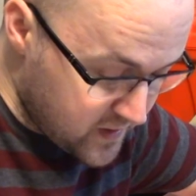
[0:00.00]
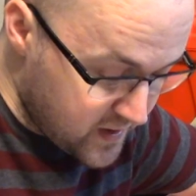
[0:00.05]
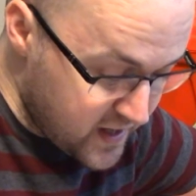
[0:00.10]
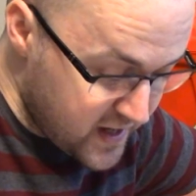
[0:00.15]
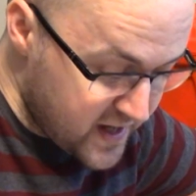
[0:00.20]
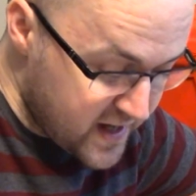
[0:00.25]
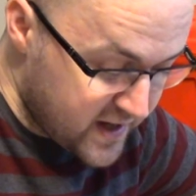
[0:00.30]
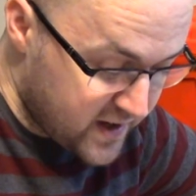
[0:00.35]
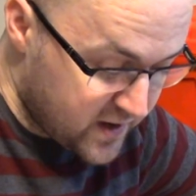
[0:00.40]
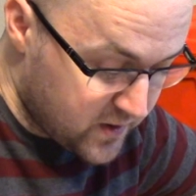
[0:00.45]

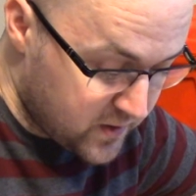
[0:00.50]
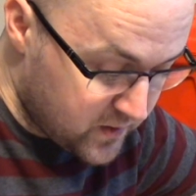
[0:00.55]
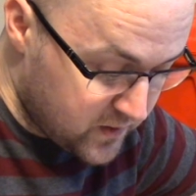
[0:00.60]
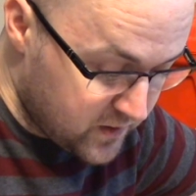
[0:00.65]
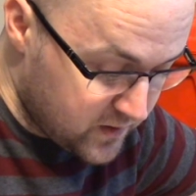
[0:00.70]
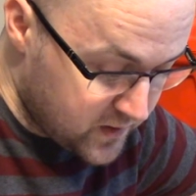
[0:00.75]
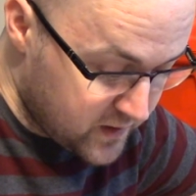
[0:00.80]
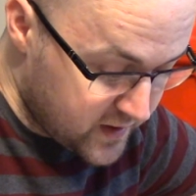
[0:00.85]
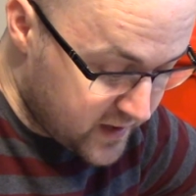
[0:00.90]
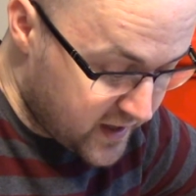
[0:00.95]
Now
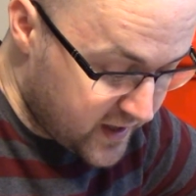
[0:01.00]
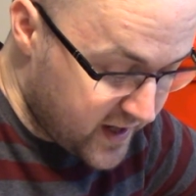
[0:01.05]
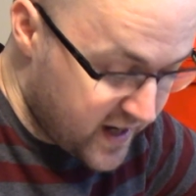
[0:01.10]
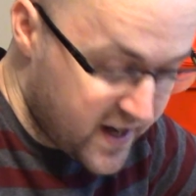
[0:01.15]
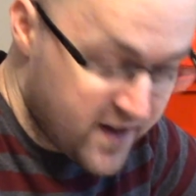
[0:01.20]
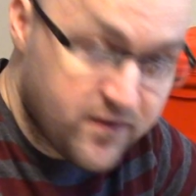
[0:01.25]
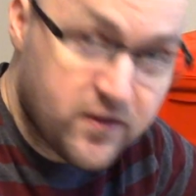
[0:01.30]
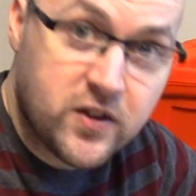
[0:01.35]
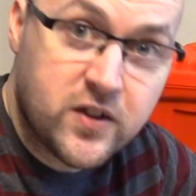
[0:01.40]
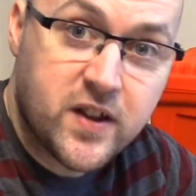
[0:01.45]
that I
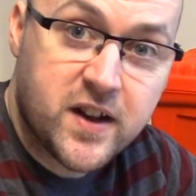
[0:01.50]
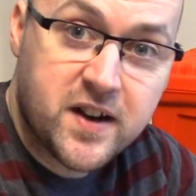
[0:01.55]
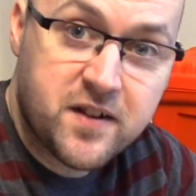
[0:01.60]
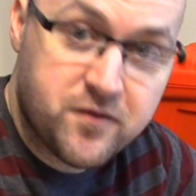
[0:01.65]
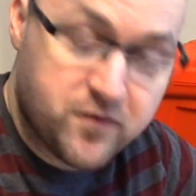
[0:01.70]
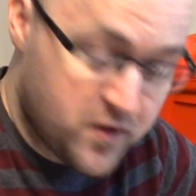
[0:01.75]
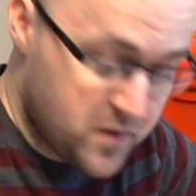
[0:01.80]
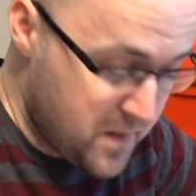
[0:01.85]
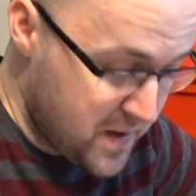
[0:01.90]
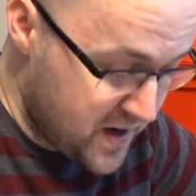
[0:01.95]
have all that
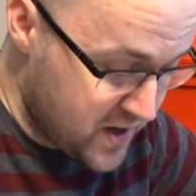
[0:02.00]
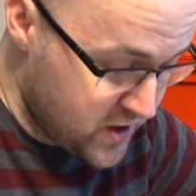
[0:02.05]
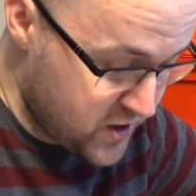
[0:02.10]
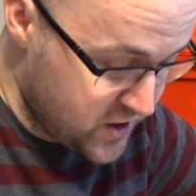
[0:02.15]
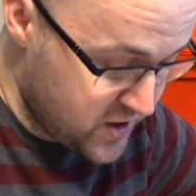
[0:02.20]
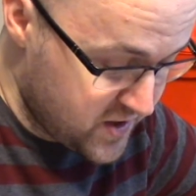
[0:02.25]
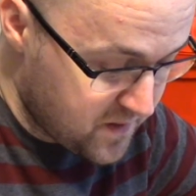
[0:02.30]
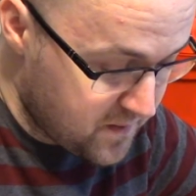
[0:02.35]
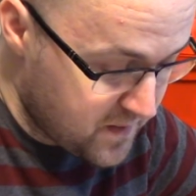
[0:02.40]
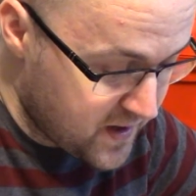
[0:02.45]

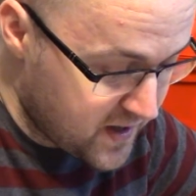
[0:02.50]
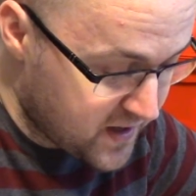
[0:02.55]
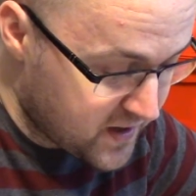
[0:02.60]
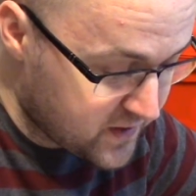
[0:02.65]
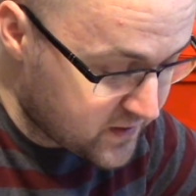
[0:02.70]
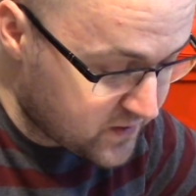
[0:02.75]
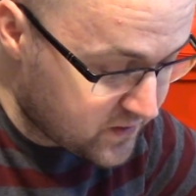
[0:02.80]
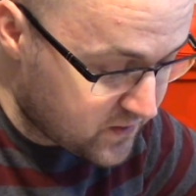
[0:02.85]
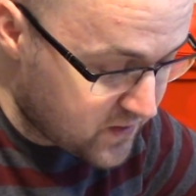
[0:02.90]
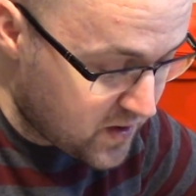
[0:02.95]
information
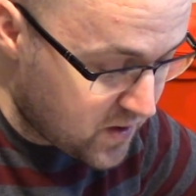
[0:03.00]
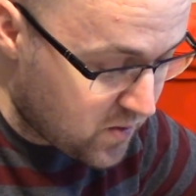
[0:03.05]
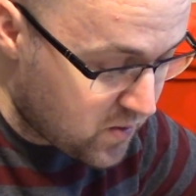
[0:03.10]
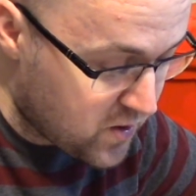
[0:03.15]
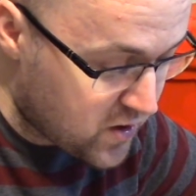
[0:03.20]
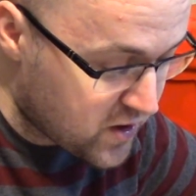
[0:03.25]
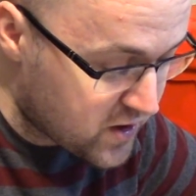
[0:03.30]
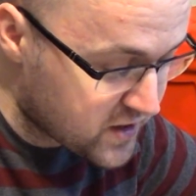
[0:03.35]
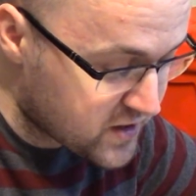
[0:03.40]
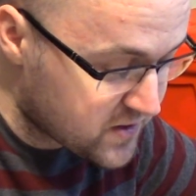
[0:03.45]
about what
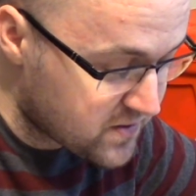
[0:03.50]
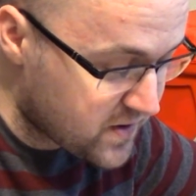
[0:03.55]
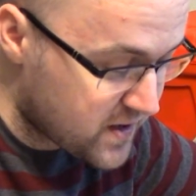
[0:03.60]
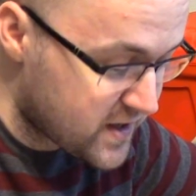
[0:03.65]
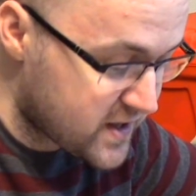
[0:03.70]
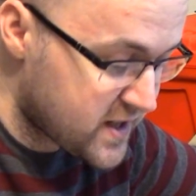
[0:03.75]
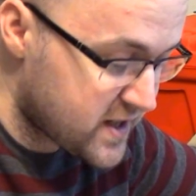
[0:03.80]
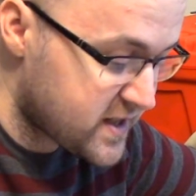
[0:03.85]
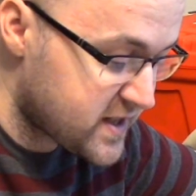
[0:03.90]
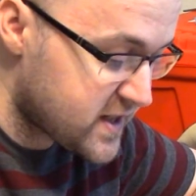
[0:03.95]
works,
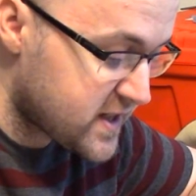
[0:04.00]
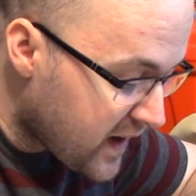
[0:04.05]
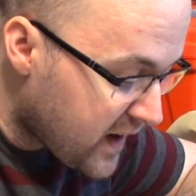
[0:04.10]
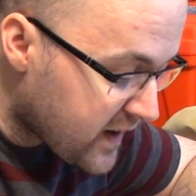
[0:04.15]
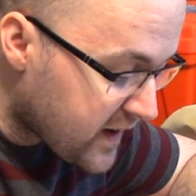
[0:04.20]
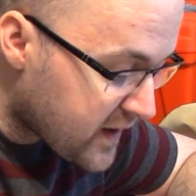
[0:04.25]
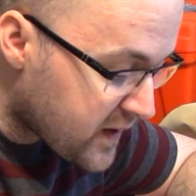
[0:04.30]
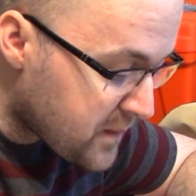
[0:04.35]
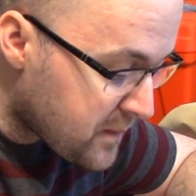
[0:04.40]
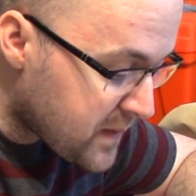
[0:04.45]
what doesn't,
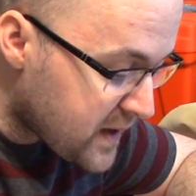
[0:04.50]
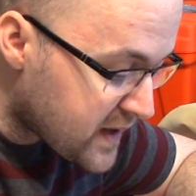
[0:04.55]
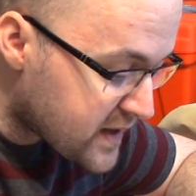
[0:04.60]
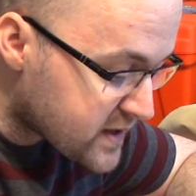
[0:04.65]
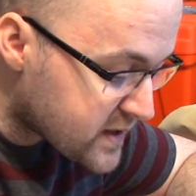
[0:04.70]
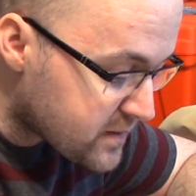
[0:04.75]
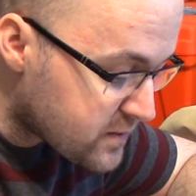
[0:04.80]
I can make some